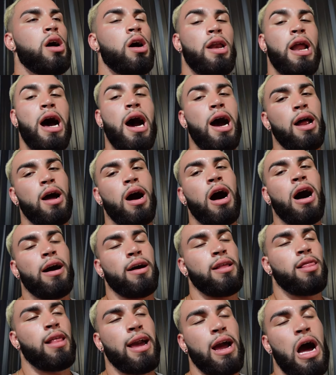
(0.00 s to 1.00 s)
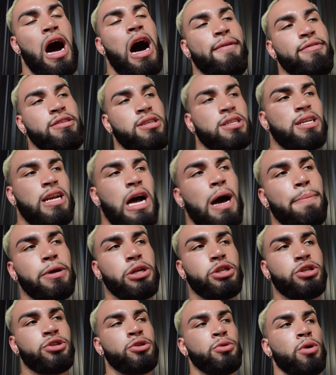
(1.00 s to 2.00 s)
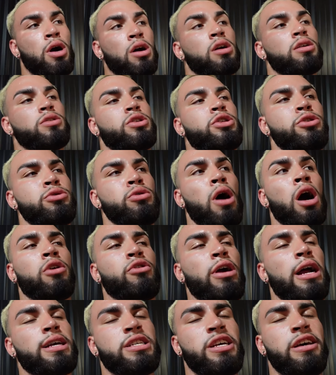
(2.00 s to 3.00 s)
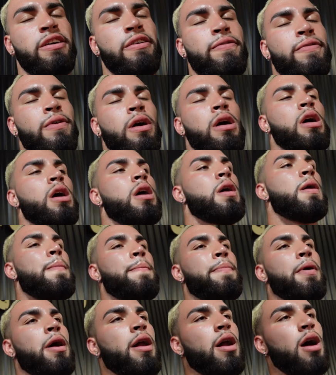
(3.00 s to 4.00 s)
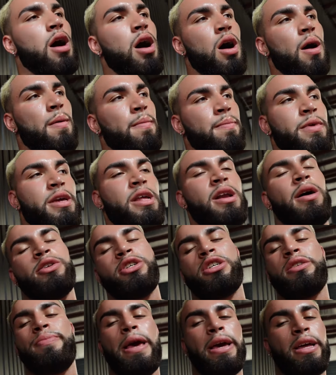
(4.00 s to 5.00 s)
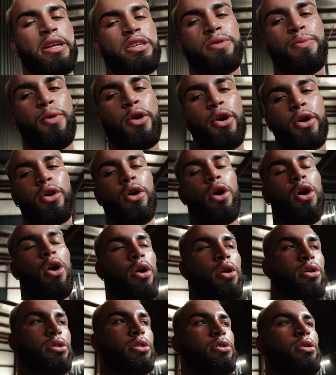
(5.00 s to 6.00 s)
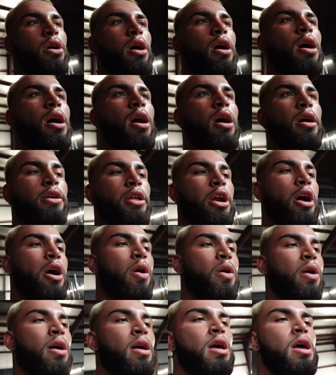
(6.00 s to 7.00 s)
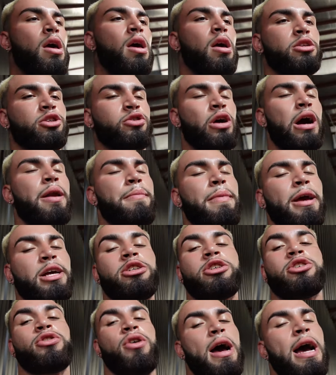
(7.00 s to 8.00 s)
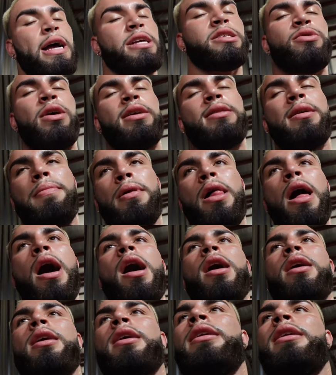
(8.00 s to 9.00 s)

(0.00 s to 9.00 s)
not uh, like obviously not be too uh, too aggressive, but um, you know just making smarter calls, uh, you know trying to make strides throughout the block